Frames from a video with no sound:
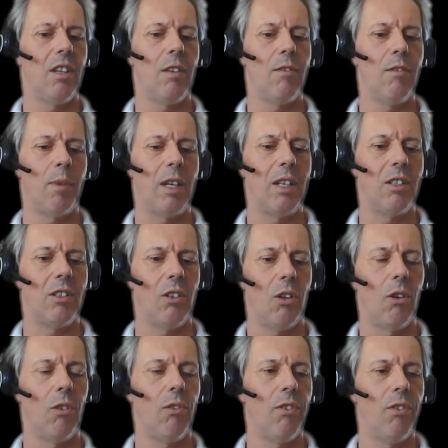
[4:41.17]
the information
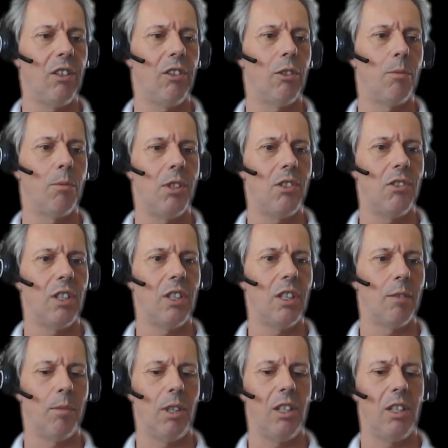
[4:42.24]
of these subsidiary
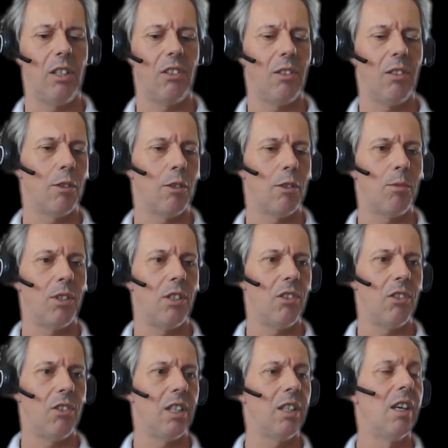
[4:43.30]
companies, these
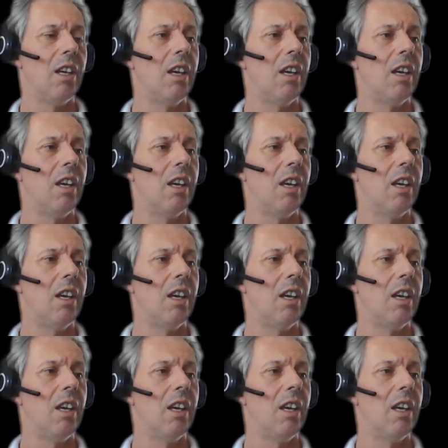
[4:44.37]
subsidiary